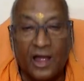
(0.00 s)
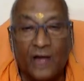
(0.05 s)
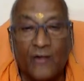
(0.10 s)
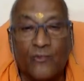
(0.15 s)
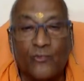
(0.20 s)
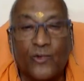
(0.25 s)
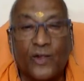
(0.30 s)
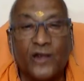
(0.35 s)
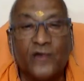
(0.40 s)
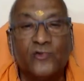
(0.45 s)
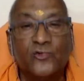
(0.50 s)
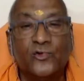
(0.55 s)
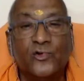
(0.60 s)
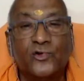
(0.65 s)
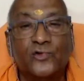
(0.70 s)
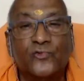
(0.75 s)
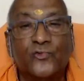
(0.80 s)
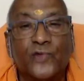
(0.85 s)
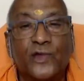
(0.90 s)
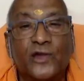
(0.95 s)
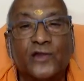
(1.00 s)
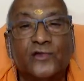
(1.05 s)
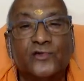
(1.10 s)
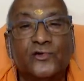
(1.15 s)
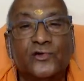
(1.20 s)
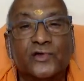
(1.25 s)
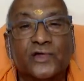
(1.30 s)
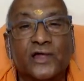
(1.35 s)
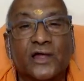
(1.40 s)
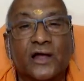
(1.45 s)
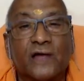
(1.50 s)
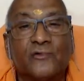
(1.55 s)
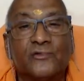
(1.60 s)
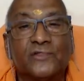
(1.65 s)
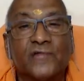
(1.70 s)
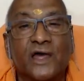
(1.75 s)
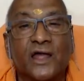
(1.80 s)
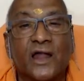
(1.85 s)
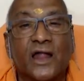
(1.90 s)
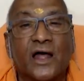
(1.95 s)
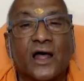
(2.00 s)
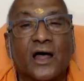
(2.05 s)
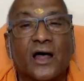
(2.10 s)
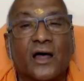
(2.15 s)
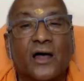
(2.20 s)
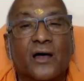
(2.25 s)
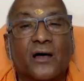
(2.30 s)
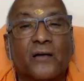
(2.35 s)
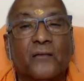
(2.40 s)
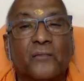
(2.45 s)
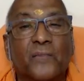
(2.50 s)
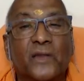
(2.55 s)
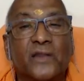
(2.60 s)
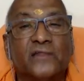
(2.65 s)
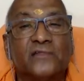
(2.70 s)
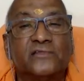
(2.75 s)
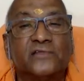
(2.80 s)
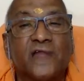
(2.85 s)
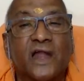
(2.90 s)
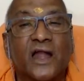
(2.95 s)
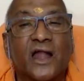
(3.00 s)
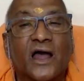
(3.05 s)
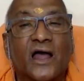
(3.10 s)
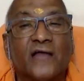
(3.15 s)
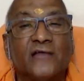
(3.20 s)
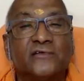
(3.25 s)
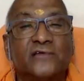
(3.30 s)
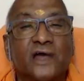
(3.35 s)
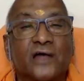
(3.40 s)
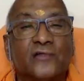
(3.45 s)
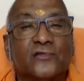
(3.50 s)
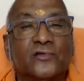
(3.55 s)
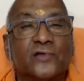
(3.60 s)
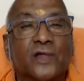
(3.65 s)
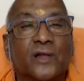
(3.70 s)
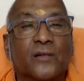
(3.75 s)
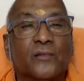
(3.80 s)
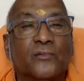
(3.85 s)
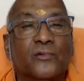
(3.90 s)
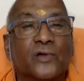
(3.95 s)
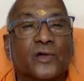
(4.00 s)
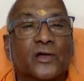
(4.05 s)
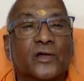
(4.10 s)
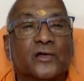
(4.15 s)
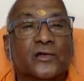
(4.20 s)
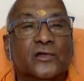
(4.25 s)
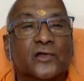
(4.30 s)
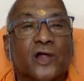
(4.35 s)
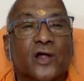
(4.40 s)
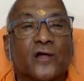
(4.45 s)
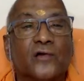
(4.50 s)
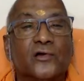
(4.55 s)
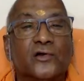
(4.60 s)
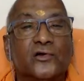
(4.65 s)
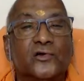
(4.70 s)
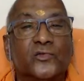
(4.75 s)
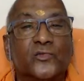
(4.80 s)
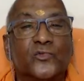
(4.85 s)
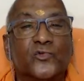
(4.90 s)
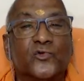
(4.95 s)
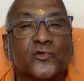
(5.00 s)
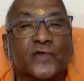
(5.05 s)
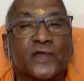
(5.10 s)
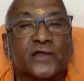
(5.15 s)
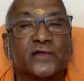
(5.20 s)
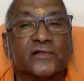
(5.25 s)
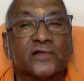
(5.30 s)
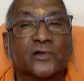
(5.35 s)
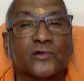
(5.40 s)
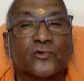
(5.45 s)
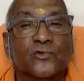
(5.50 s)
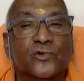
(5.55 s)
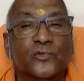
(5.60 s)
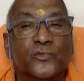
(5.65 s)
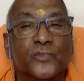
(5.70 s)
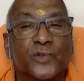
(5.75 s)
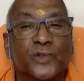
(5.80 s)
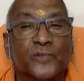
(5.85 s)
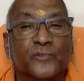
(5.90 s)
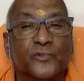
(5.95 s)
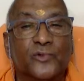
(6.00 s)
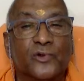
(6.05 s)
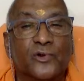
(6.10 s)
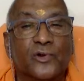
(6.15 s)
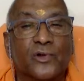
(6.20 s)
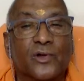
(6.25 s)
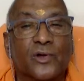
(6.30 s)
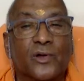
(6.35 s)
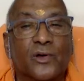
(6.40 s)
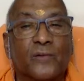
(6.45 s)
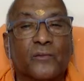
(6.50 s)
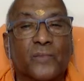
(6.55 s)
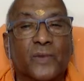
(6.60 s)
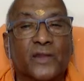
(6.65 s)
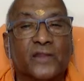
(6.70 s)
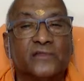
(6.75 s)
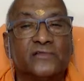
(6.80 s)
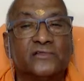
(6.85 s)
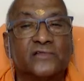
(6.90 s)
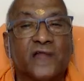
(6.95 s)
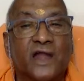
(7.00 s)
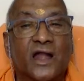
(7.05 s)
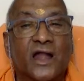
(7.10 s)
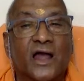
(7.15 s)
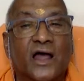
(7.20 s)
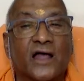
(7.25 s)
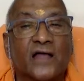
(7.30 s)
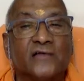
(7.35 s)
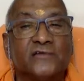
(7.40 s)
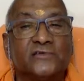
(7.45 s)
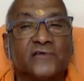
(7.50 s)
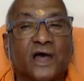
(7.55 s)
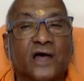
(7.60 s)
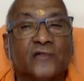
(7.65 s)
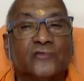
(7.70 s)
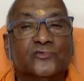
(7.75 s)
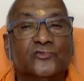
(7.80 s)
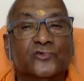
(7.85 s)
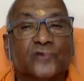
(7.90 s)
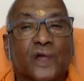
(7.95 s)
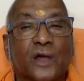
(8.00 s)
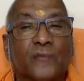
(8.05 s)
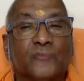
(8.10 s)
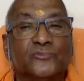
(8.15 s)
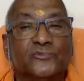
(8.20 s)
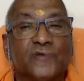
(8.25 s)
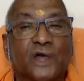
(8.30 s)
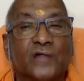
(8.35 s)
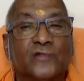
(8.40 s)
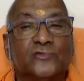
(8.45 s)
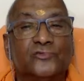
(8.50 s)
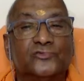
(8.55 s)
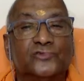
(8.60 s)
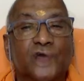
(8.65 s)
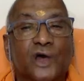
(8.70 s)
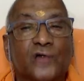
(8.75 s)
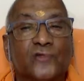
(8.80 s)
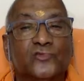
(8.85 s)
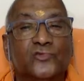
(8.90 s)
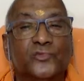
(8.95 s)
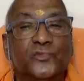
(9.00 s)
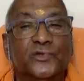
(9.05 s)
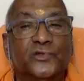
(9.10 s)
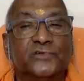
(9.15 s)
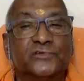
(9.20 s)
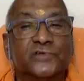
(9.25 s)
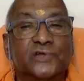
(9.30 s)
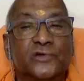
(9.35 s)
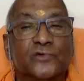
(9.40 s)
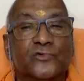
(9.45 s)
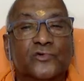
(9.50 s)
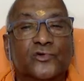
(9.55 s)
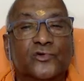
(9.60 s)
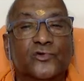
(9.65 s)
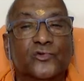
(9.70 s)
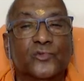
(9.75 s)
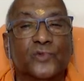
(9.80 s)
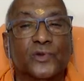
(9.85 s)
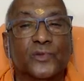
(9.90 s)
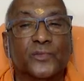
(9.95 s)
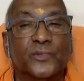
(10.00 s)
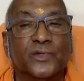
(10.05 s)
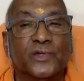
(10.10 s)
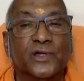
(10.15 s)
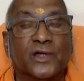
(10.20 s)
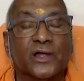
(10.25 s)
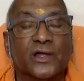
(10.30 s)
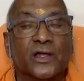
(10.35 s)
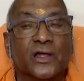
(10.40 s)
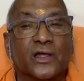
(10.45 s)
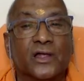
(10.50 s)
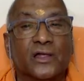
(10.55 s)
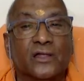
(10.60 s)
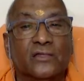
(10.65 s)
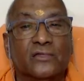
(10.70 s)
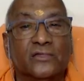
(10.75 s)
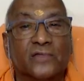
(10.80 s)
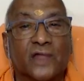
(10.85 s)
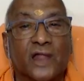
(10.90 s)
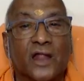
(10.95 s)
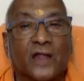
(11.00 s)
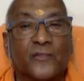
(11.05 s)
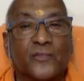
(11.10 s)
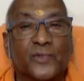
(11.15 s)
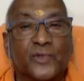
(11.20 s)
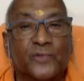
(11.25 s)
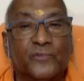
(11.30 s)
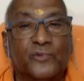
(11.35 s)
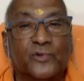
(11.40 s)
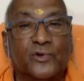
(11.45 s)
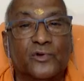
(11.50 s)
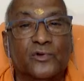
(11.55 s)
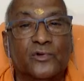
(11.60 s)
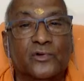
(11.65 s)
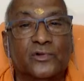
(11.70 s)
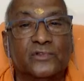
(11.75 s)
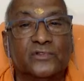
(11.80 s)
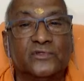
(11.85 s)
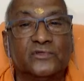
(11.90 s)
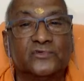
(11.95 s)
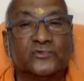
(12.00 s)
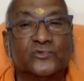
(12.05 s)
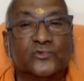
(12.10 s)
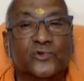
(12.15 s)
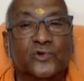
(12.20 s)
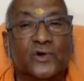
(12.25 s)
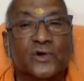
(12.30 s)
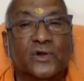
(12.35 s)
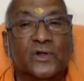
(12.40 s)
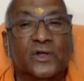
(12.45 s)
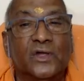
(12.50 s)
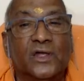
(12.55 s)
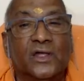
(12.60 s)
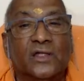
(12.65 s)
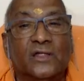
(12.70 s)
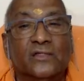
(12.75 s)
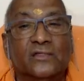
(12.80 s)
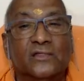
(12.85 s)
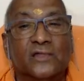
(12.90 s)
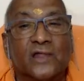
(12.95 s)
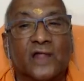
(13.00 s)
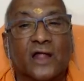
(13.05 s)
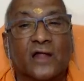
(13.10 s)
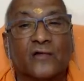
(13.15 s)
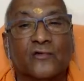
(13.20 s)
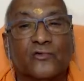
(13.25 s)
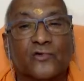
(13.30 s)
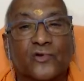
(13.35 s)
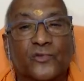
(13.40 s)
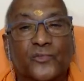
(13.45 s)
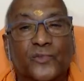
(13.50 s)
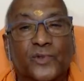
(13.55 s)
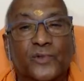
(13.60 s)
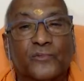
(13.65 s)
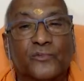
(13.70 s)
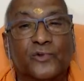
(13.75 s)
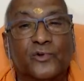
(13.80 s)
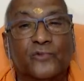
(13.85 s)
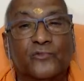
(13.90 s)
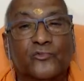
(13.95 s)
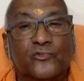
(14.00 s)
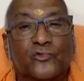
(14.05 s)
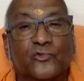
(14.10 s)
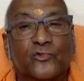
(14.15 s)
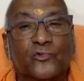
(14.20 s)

Why do you take avatara? Paritranaya sadhunam. In order to protect the good people. Paritranaya sadhunam. Sadhu means a good human being. There are people in this world, there are good people.